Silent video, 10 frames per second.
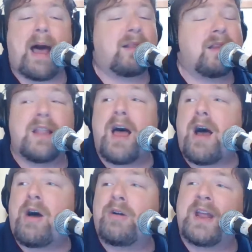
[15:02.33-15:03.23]
all
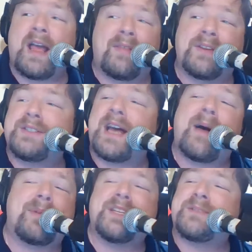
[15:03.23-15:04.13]
alone and the
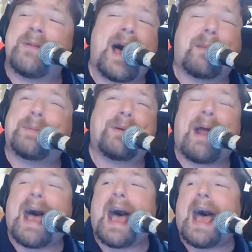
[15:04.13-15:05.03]
dummies might be
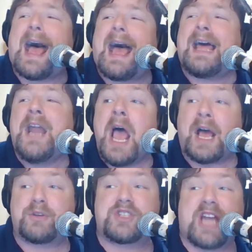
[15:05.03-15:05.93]
right.
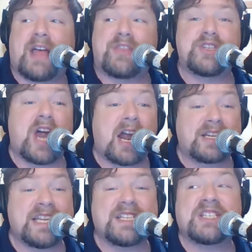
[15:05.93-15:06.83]
Outside the
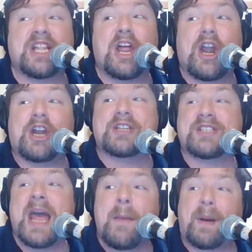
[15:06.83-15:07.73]
darkness lurks
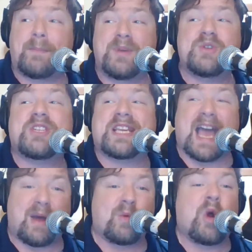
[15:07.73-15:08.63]
my music
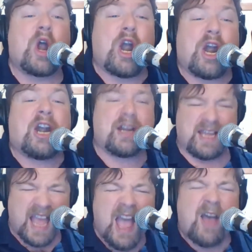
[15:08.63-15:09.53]
at work.
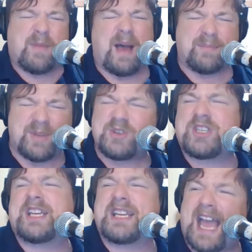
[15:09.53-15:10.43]
My
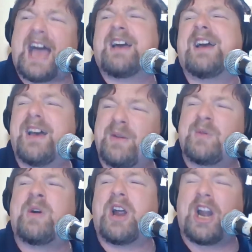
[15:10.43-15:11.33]
music at
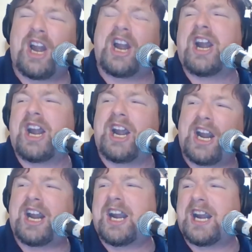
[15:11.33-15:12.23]

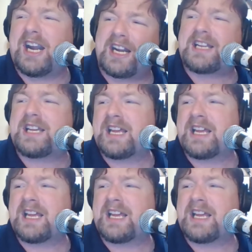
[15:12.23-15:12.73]
work.